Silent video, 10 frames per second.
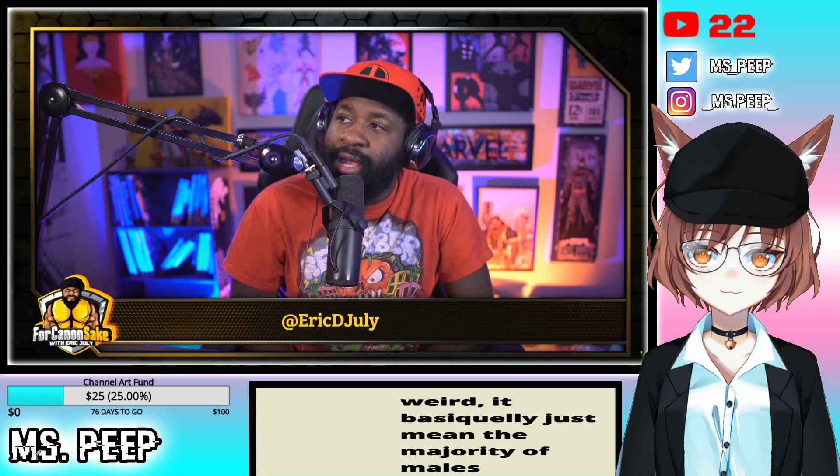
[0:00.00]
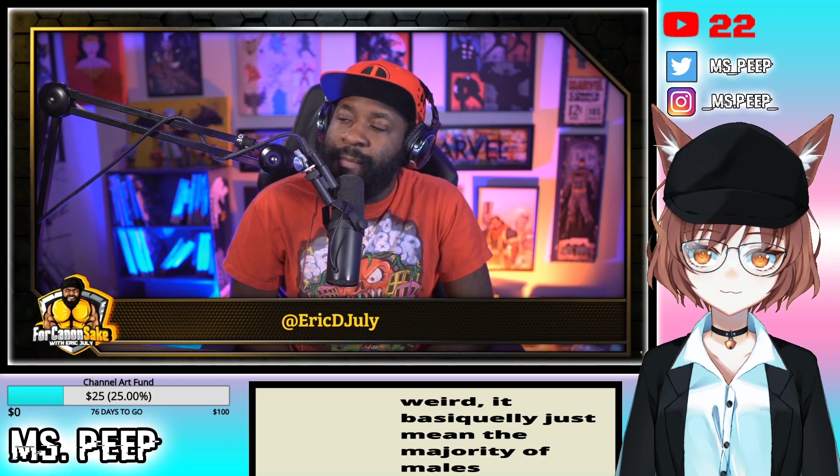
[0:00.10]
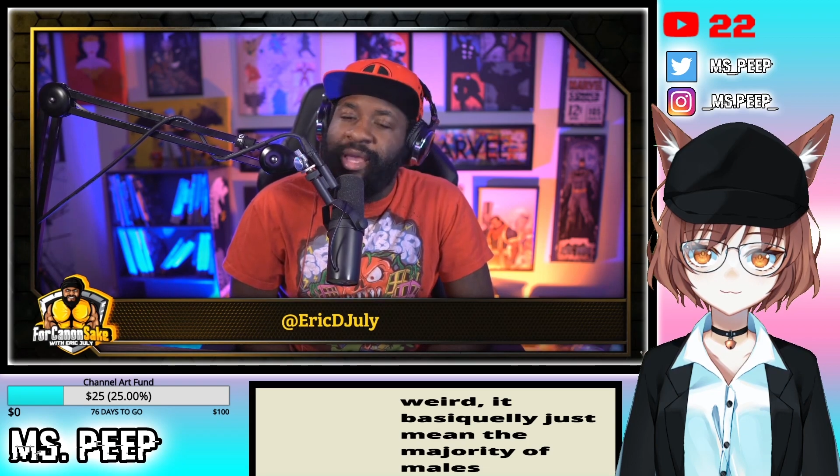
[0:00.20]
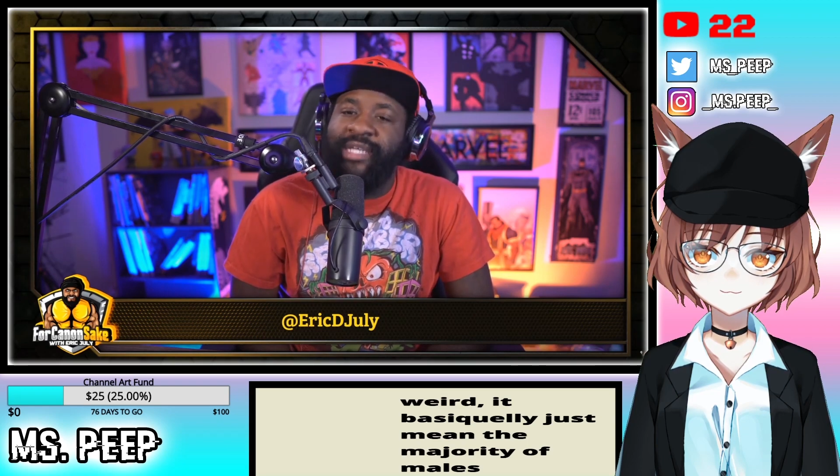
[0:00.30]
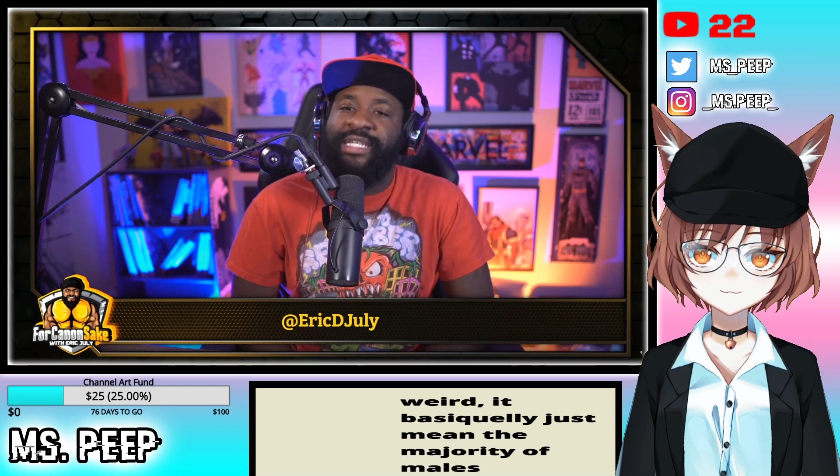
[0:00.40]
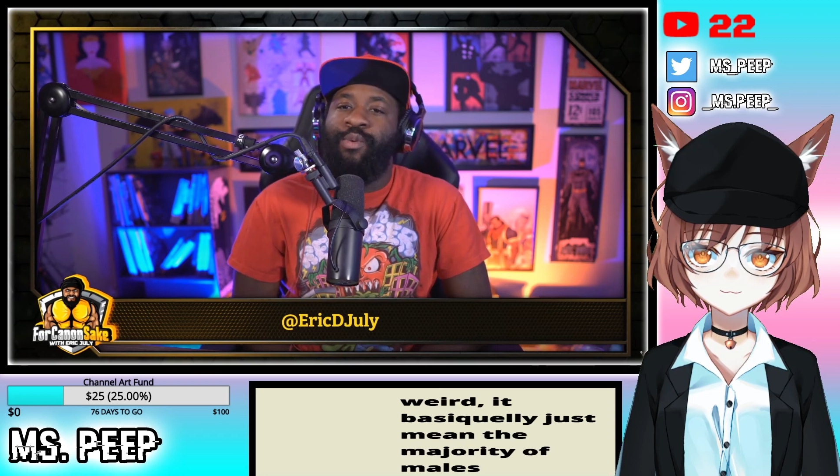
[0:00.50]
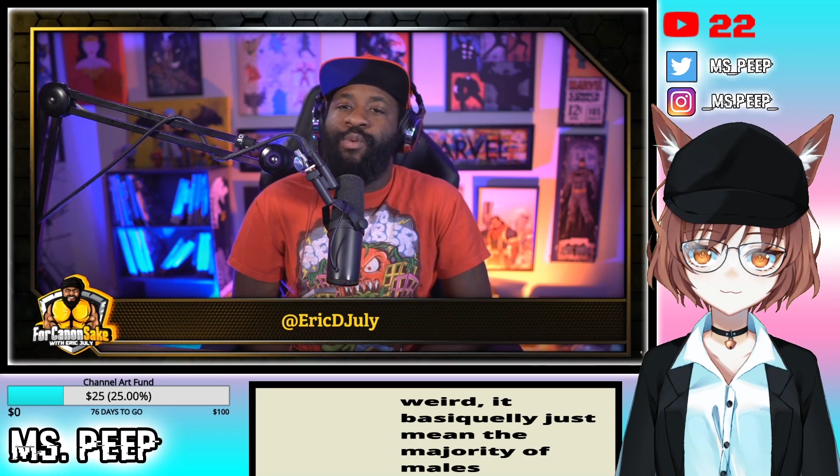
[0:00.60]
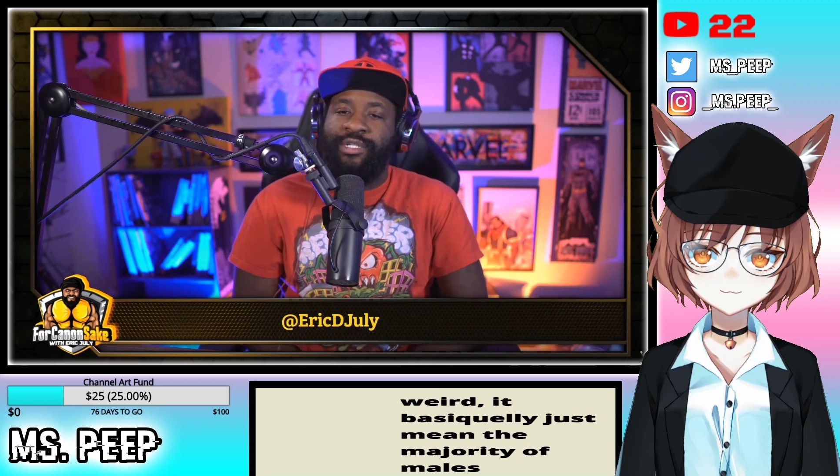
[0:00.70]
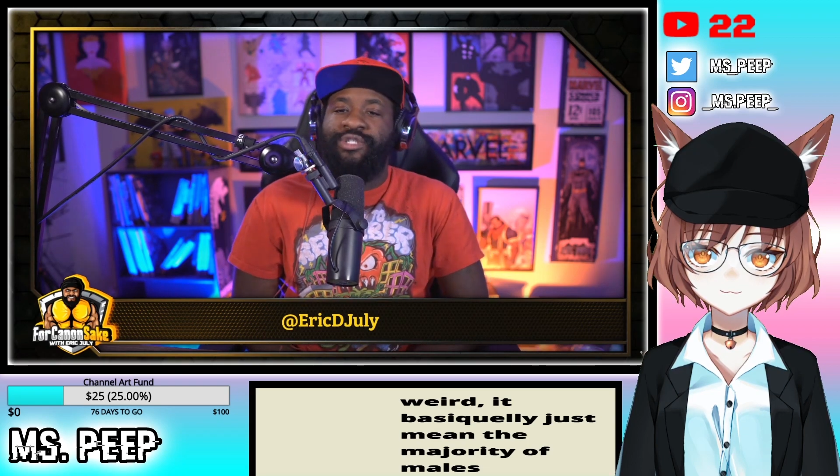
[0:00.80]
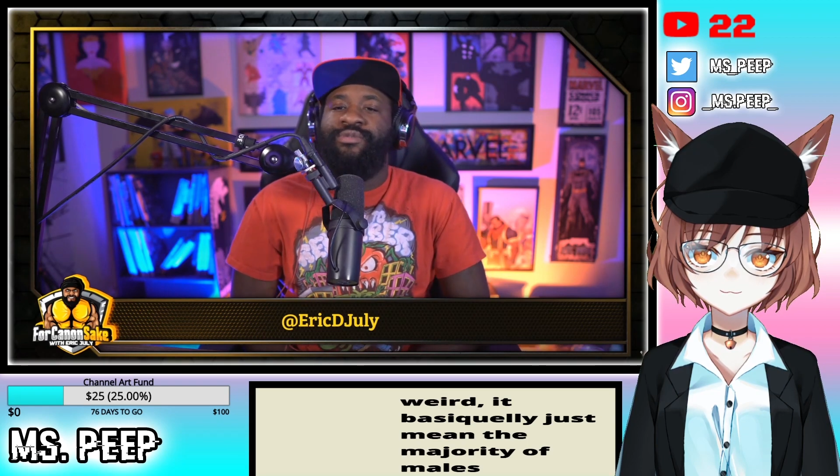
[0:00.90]
because they
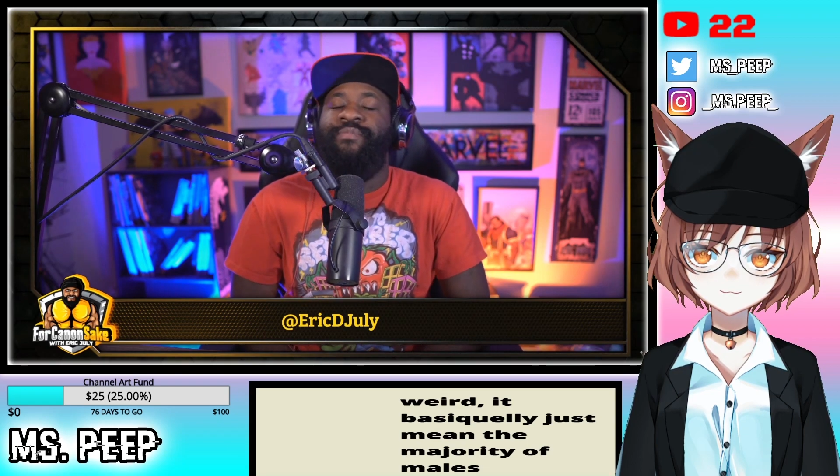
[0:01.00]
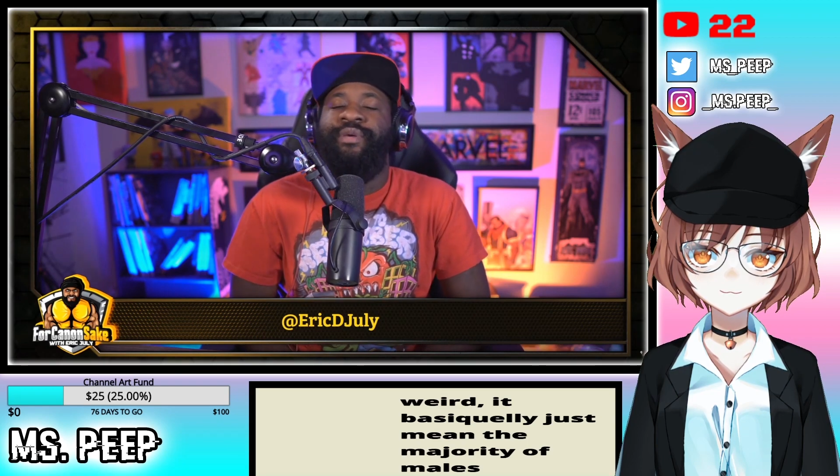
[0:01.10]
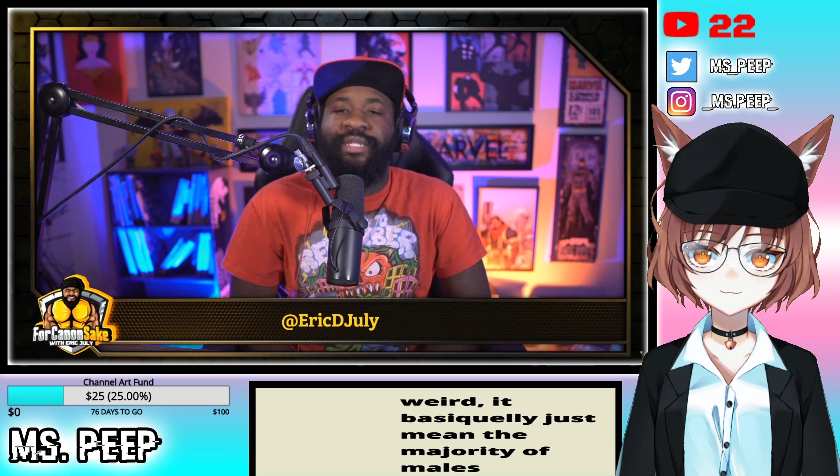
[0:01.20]
want you to be